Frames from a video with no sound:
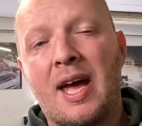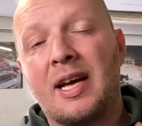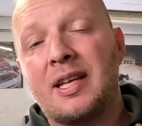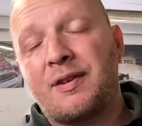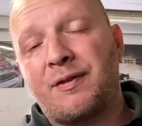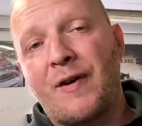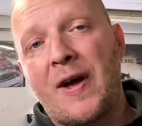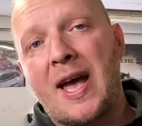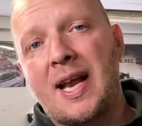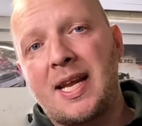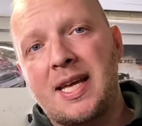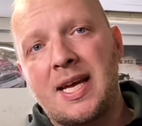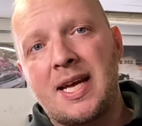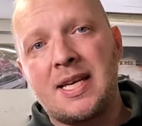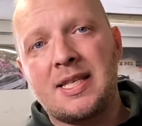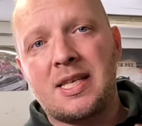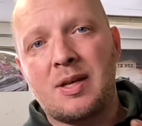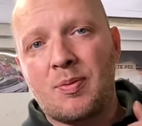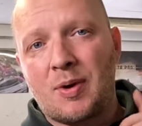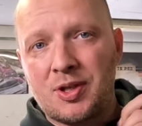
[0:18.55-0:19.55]
It's fairly
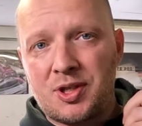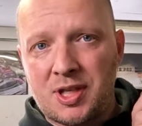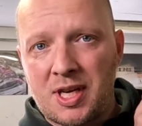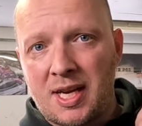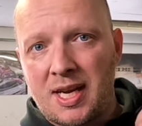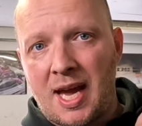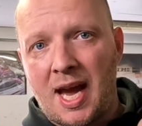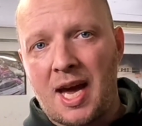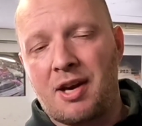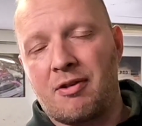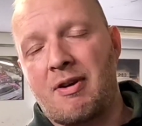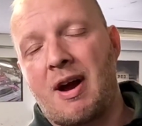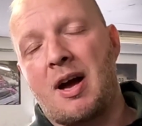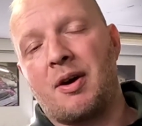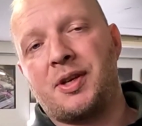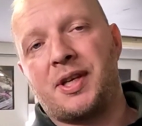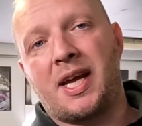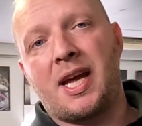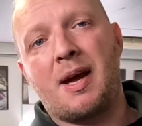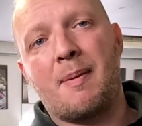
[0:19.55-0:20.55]
easy once you get your head
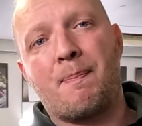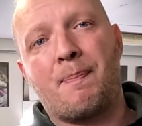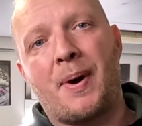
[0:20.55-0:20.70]
around it,